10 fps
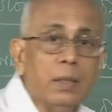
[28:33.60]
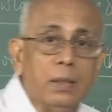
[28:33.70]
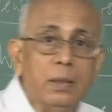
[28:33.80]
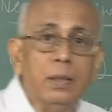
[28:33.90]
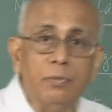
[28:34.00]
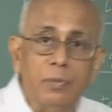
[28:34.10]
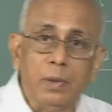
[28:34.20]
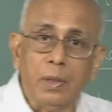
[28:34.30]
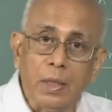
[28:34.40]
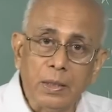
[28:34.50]
the
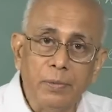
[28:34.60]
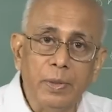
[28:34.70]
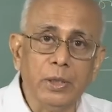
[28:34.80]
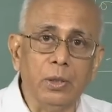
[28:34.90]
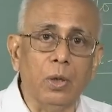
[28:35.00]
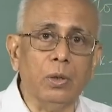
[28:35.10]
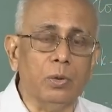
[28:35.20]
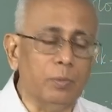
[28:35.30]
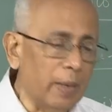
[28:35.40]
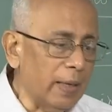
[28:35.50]
conservation law
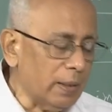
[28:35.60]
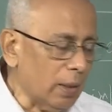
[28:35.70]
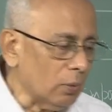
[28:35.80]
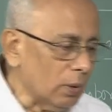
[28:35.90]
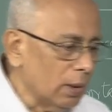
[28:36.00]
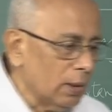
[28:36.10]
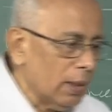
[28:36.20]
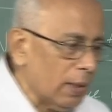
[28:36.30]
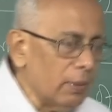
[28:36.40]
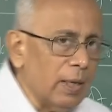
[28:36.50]
to break down.
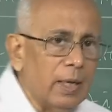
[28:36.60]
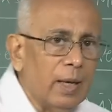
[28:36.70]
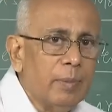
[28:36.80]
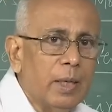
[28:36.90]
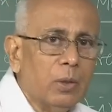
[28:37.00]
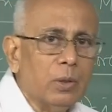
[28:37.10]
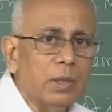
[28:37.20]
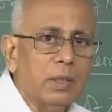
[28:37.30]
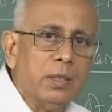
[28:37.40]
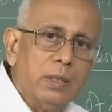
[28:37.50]
I will elaborate on
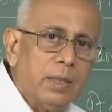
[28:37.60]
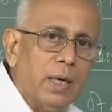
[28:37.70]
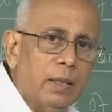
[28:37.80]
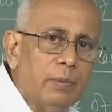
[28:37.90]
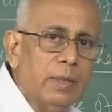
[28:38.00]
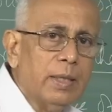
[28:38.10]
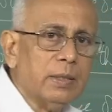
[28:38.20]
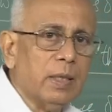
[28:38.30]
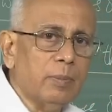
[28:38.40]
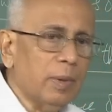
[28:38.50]
this starting with the
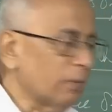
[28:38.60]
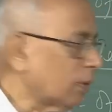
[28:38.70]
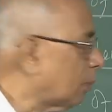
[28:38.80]
example of